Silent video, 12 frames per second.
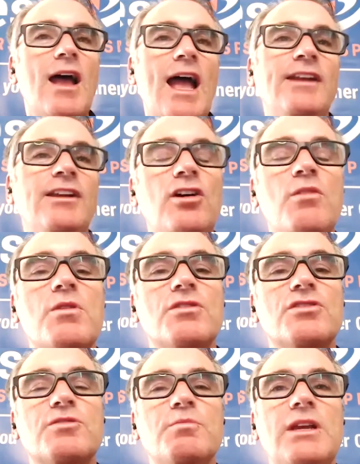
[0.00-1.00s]
and it
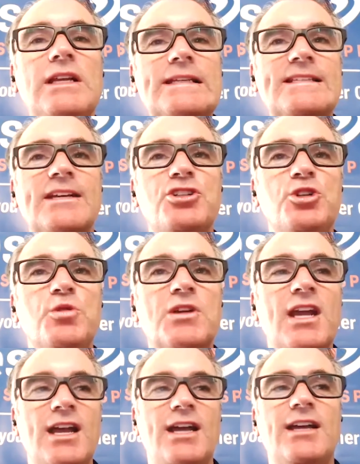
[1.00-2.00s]
almost means that you
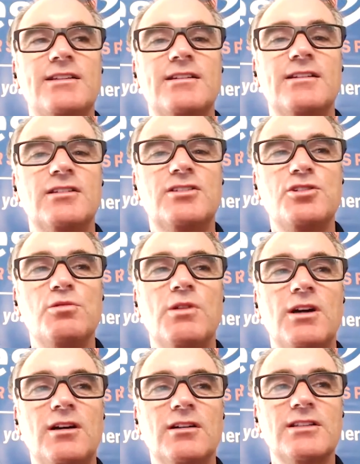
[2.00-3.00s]
can't do a hard